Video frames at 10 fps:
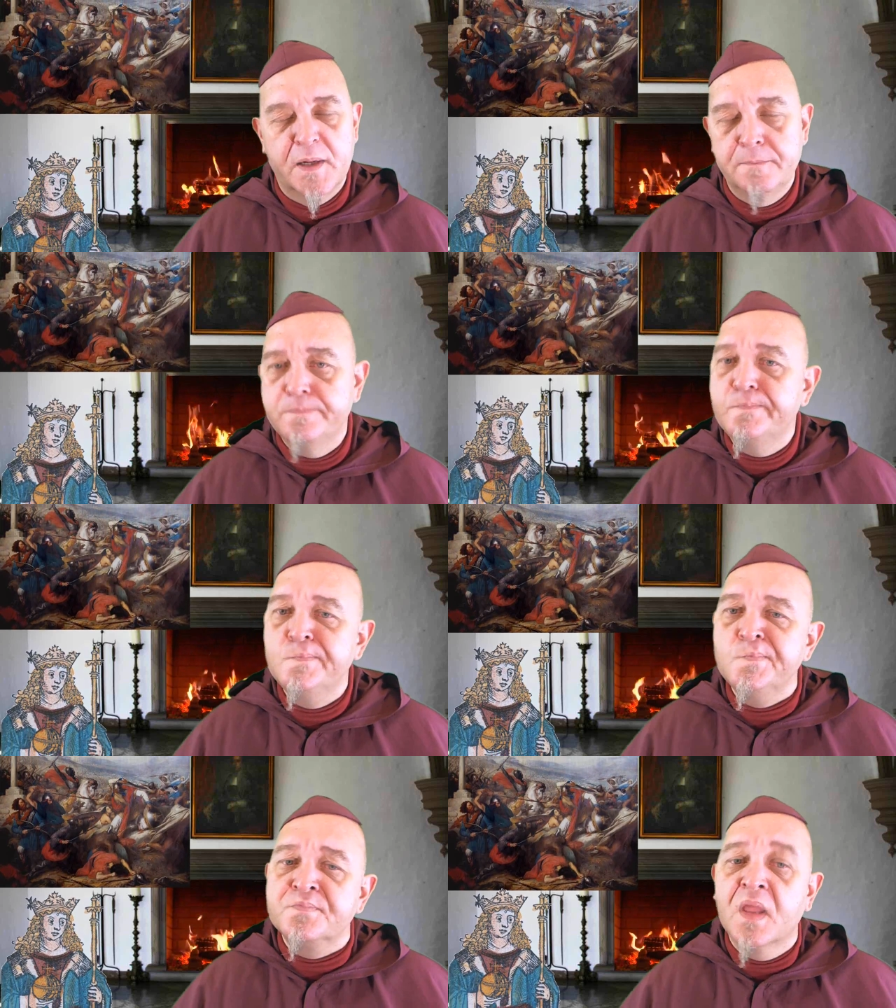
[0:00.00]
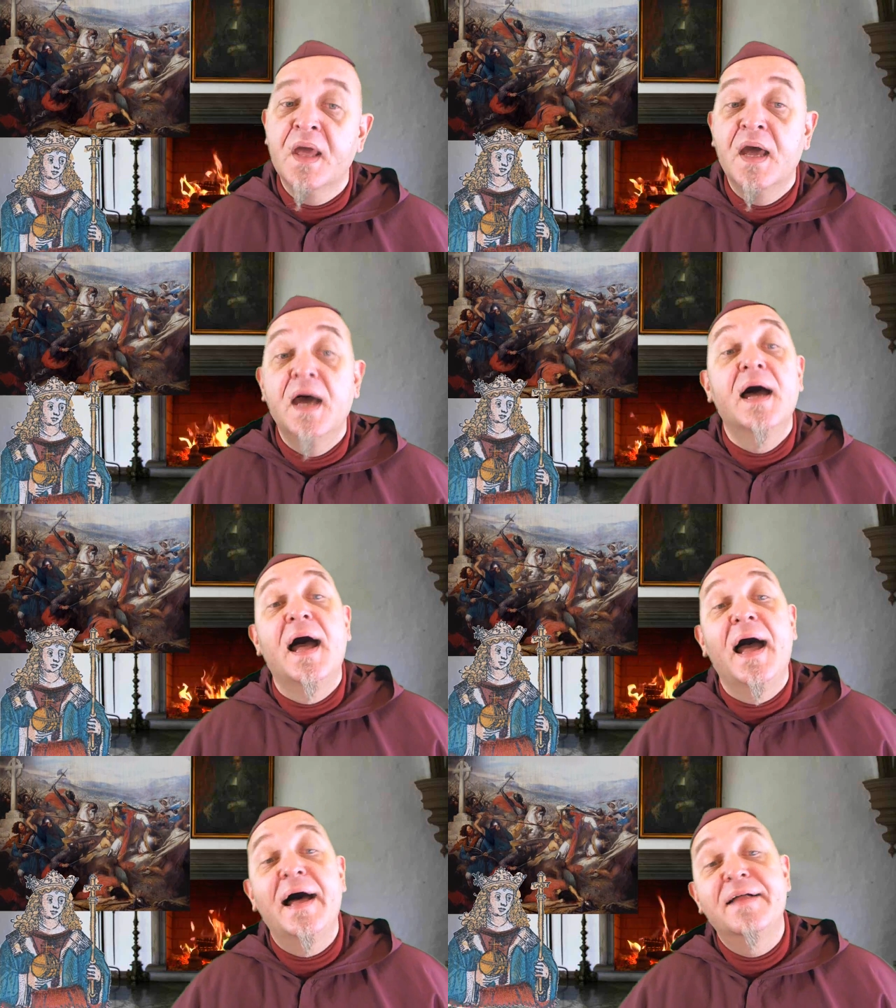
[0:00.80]
Well,
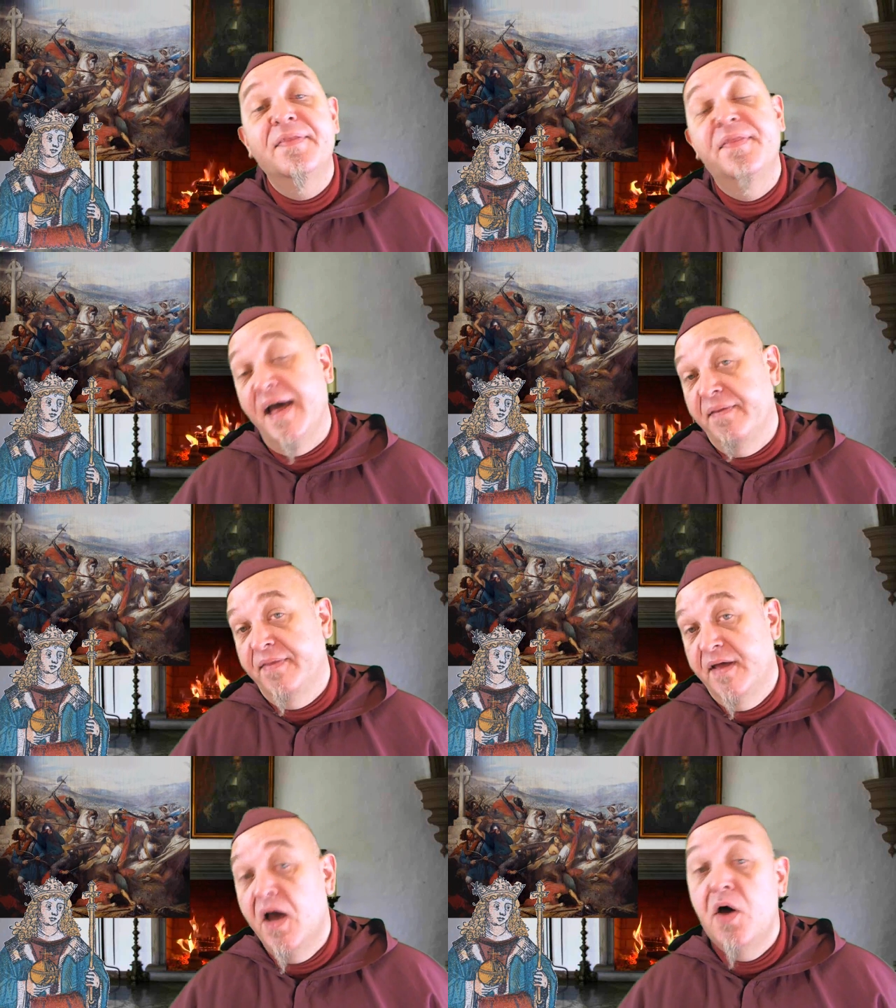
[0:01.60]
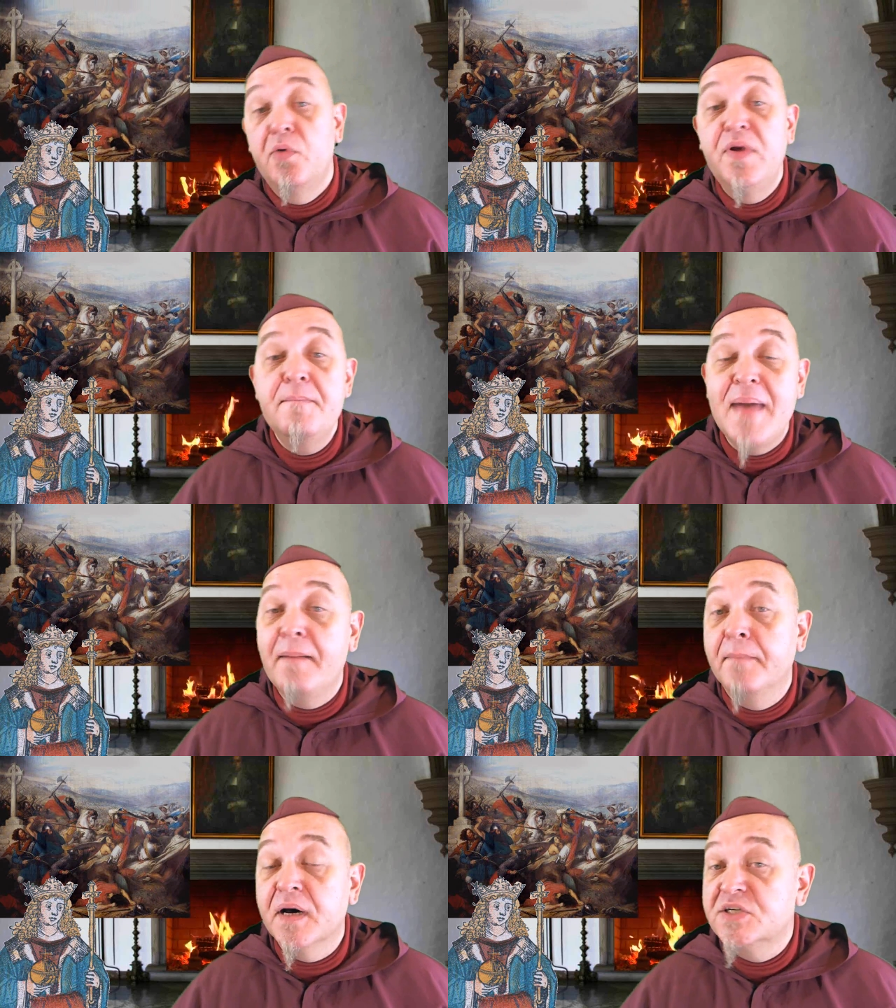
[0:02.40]
and then
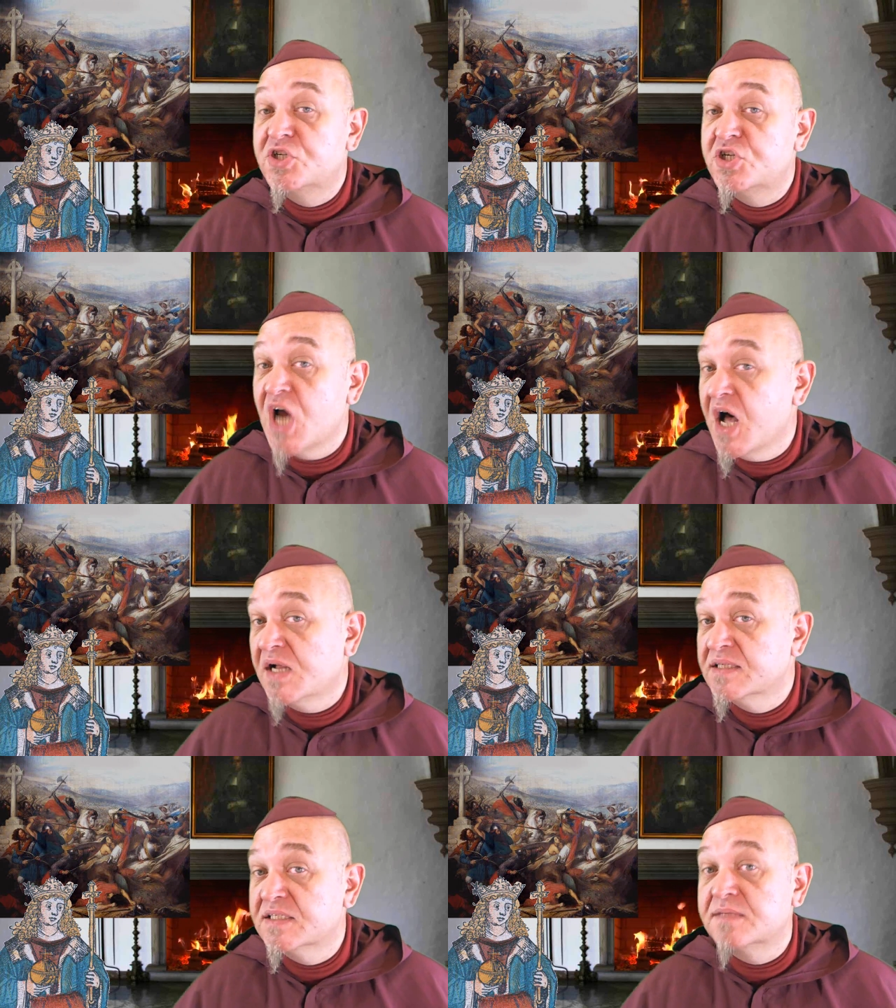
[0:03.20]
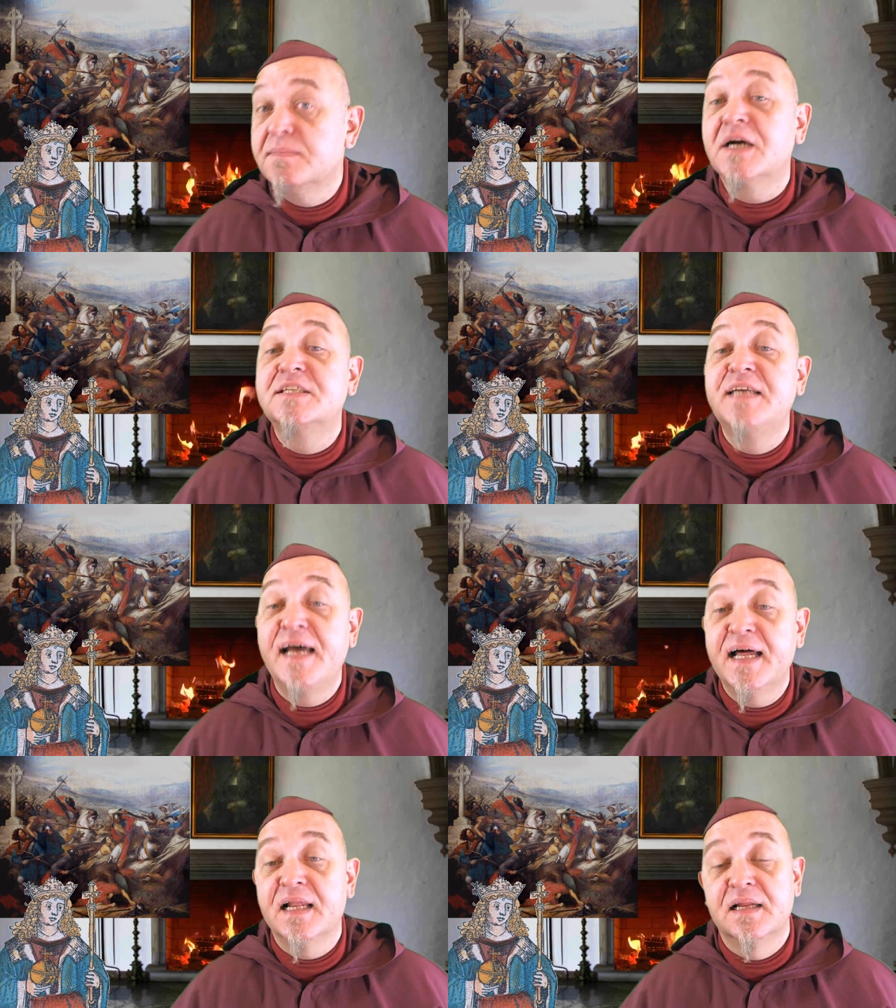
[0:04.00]
remember Charles
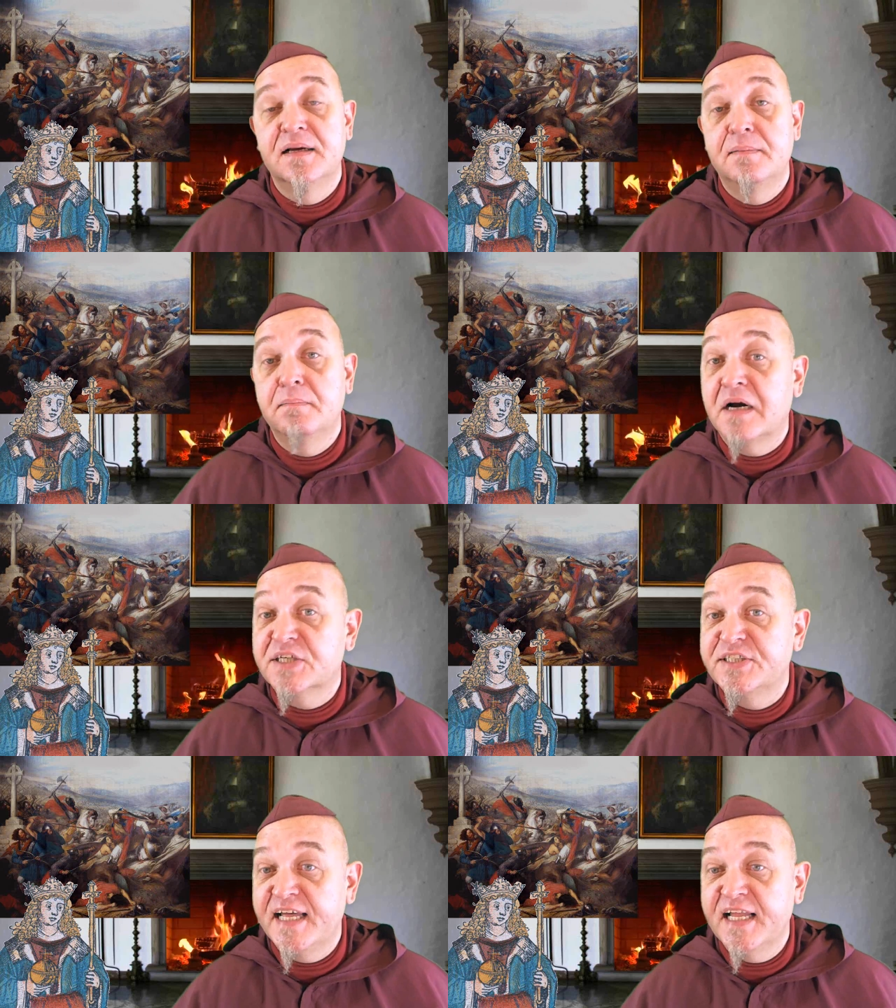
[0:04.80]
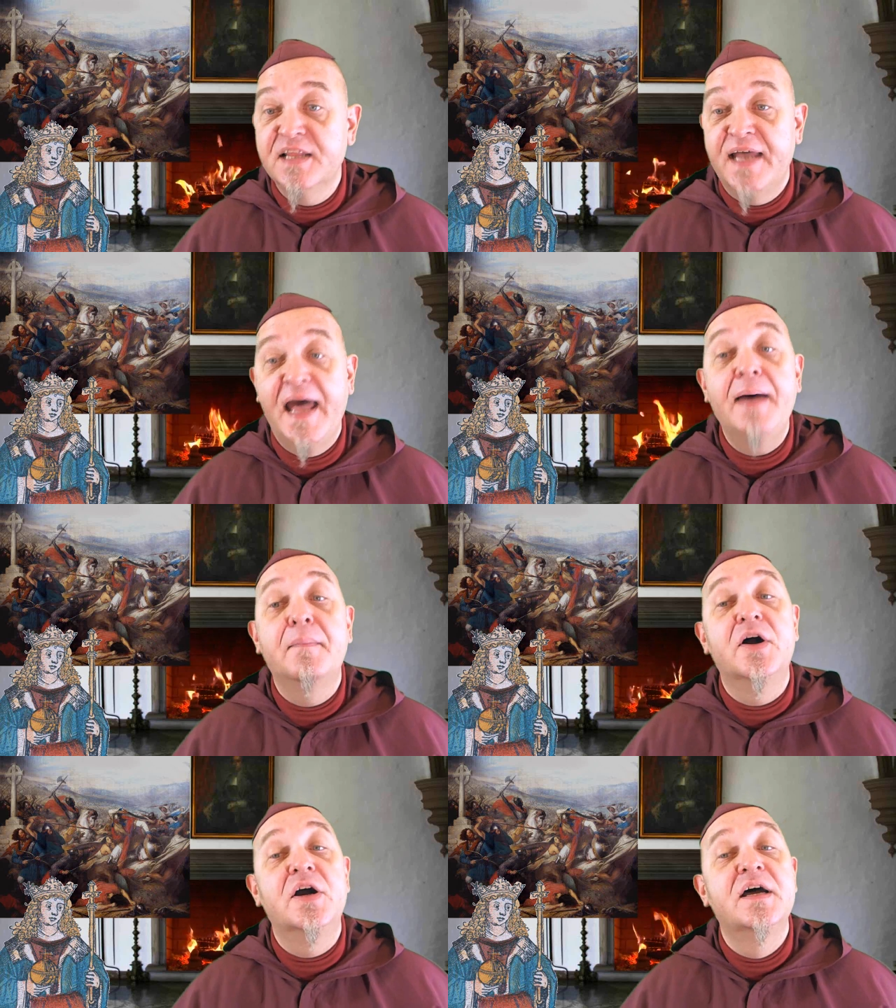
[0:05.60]
Martell the
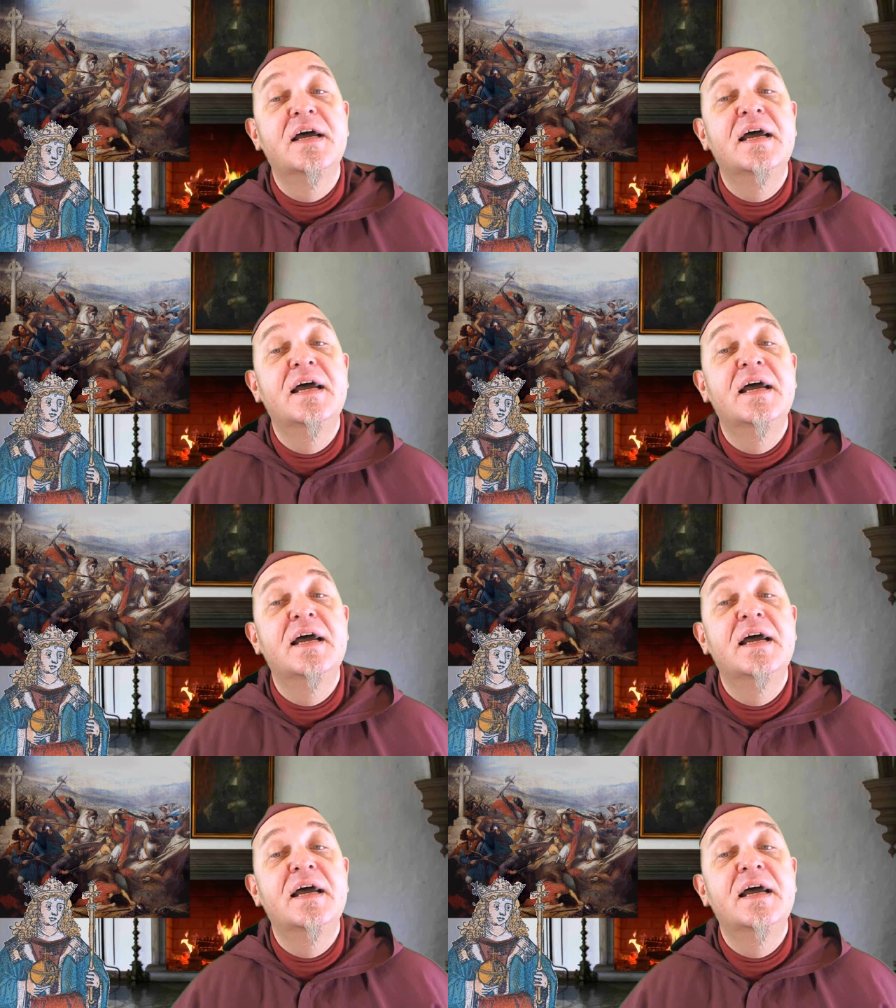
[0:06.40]
Hammer.